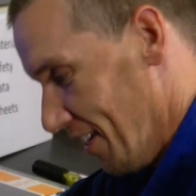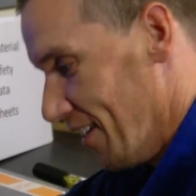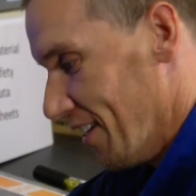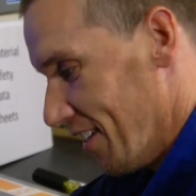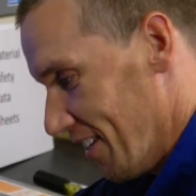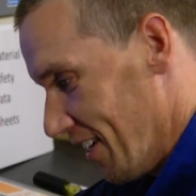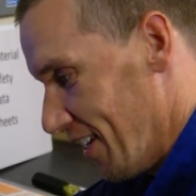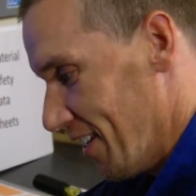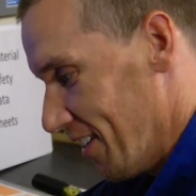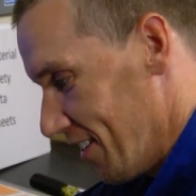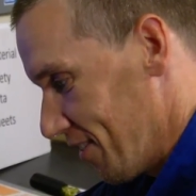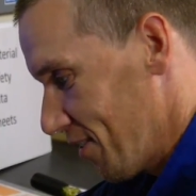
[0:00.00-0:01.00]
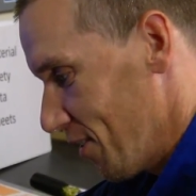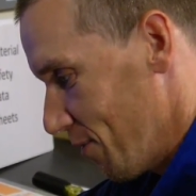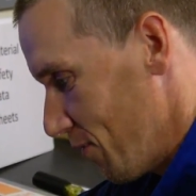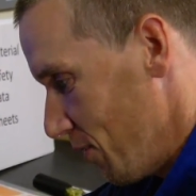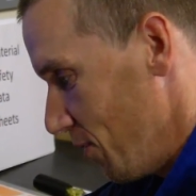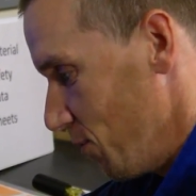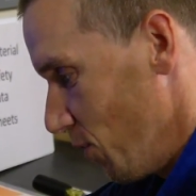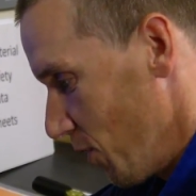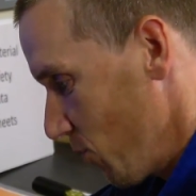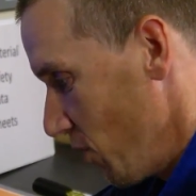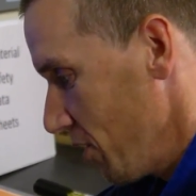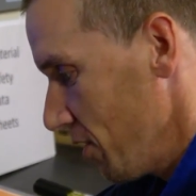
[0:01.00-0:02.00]
are less than
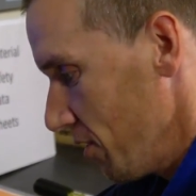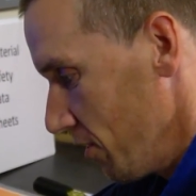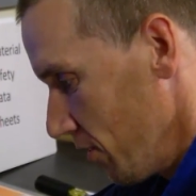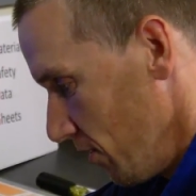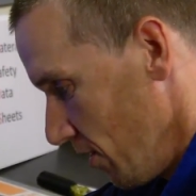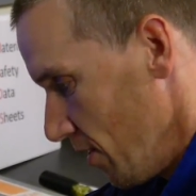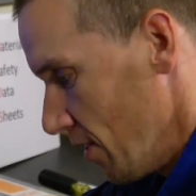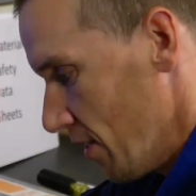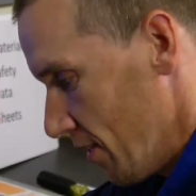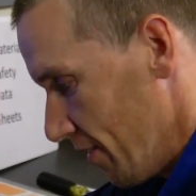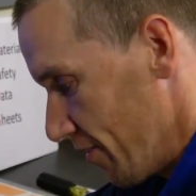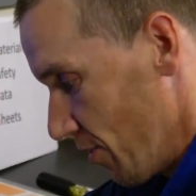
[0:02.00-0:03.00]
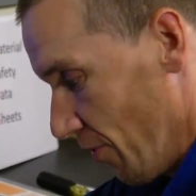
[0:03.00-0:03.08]
100% of the maximum